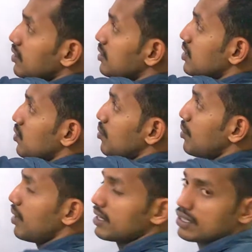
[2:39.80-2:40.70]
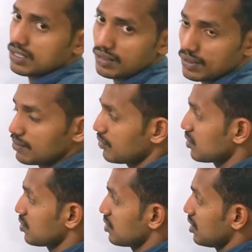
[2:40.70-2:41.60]
this will be minus 7.
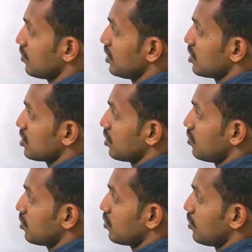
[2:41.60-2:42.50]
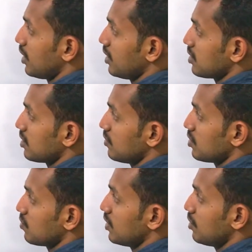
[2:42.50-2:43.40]
So c1 is equal to minus 7.
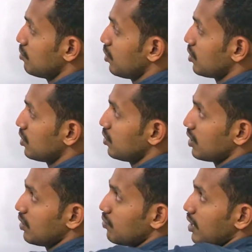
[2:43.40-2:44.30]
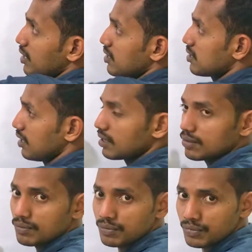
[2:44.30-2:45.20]
It's very important to give minus 7.
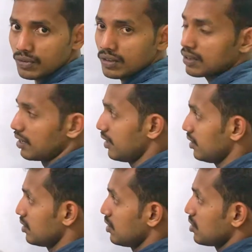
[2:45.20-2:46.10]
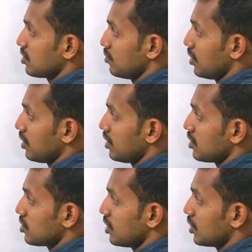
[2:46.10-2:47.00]
Clear. Similarly,
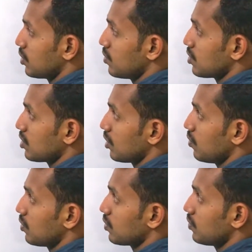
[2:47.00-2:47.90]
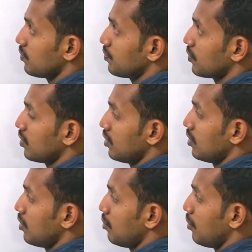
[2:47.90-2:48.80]
c2 is equal to
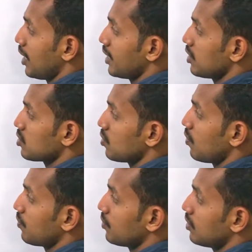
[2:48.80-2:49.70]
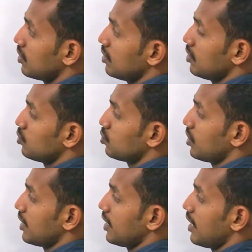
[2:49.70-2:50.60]
minus of
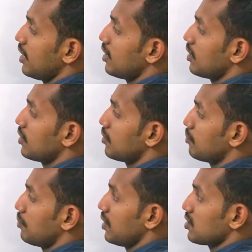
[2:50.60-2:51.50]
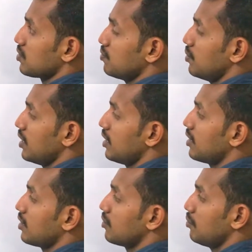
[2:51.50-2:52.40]
3a plus
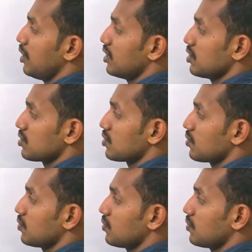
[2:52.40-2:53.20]
b minus 2.